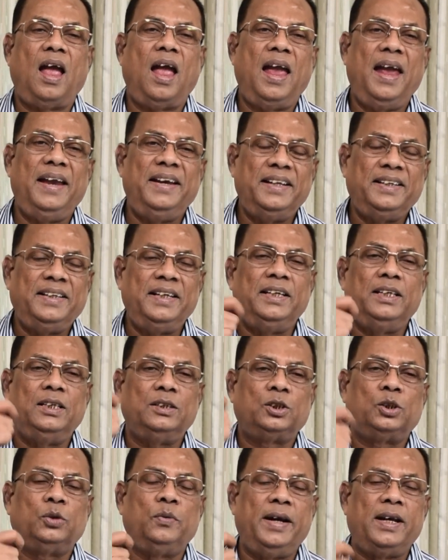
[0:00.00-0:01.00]
anything
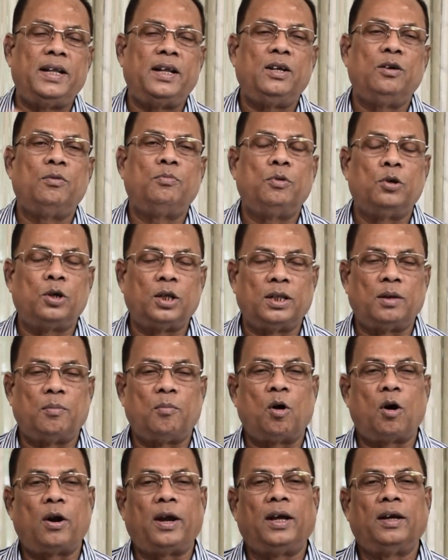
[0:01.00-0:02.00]
sweeter you put in the
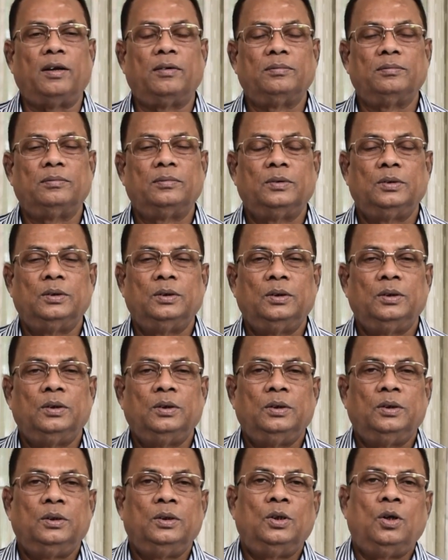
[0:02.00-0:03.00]
morning,
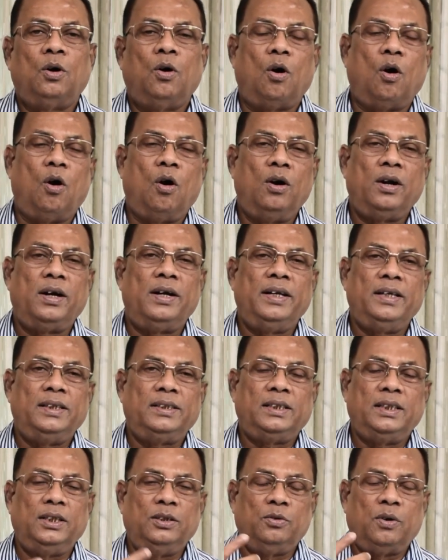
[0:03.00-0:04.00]
already
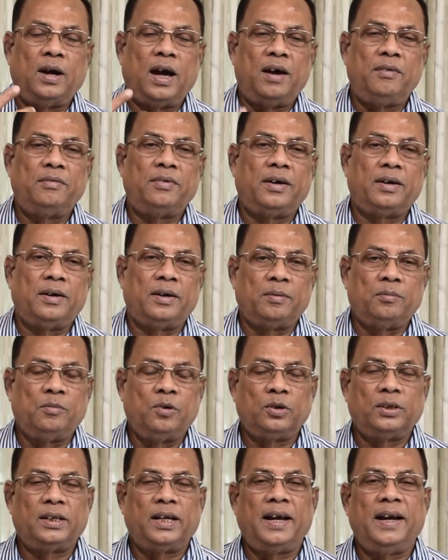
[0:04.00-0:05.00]
see you have
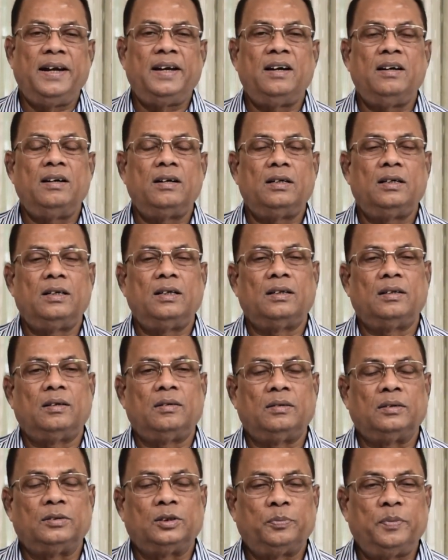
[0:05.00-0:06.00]
more than
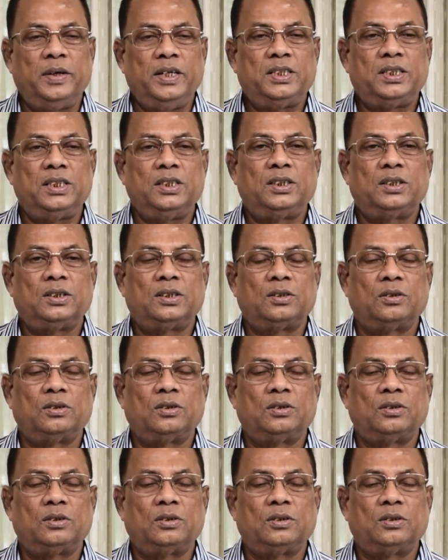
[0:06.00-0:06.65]
800 species